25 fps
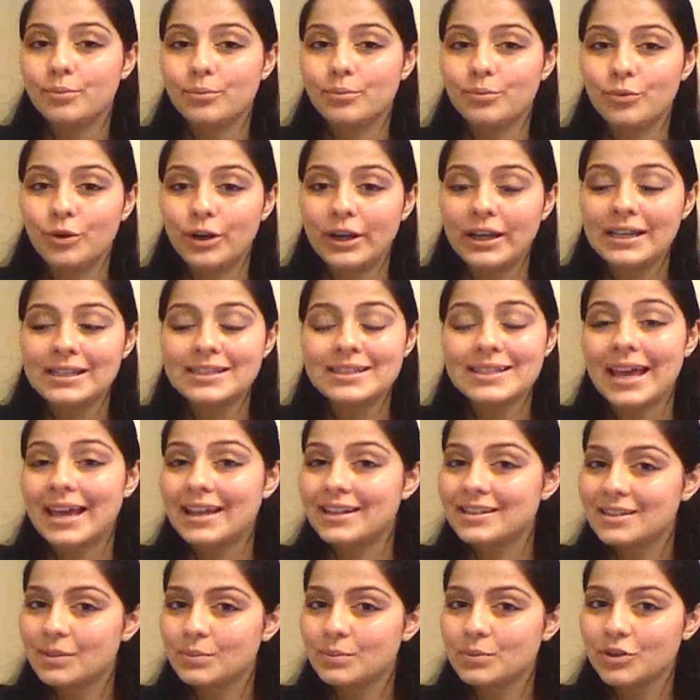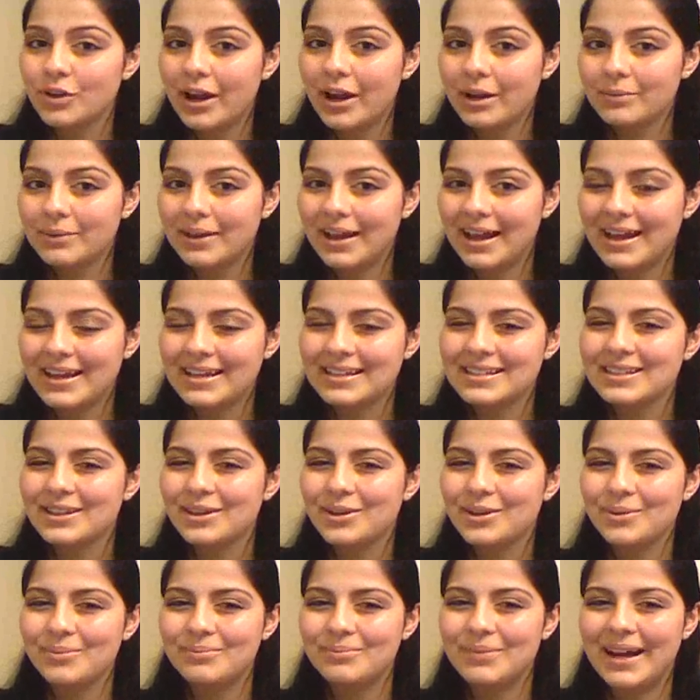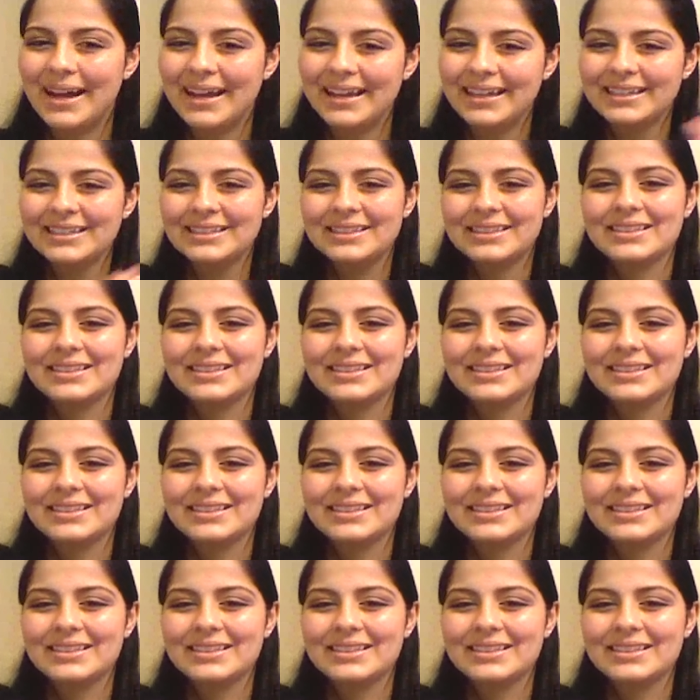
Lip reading: rate, and subscribe, guys. Bye.